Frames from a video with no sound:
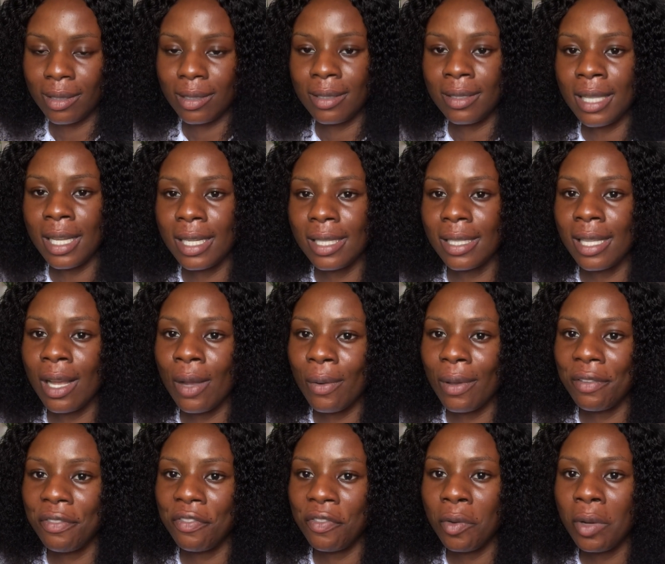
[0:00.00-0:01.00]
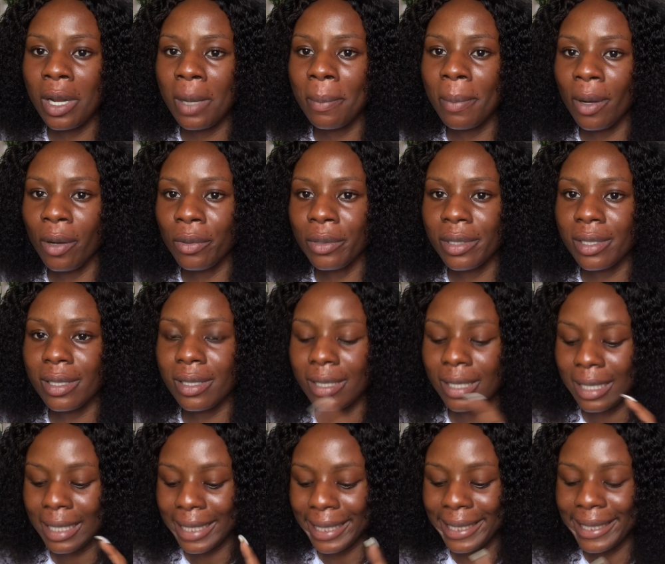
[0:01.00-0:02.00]
That is how I feel about
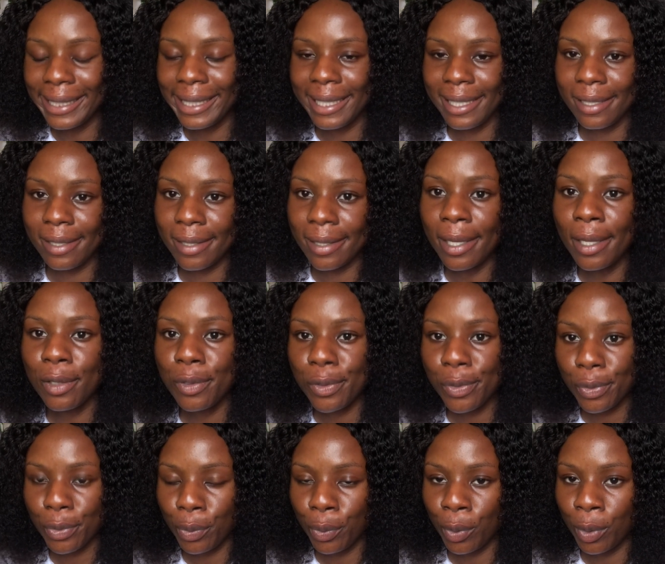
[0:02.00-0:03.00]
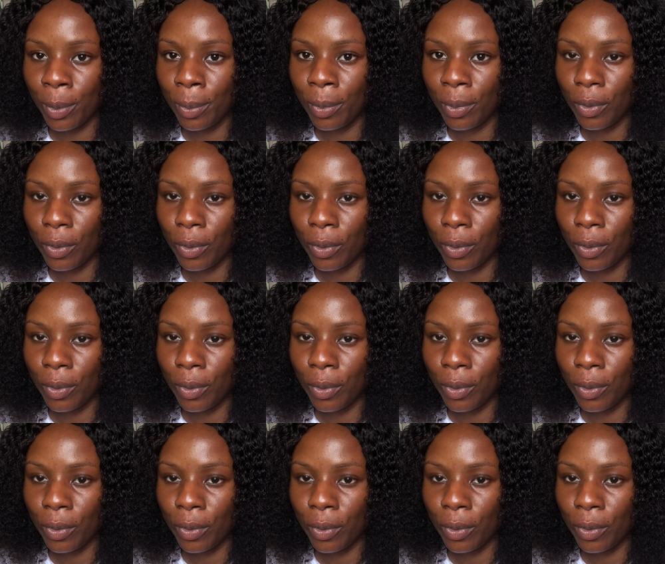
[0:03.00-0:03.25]
this scrub.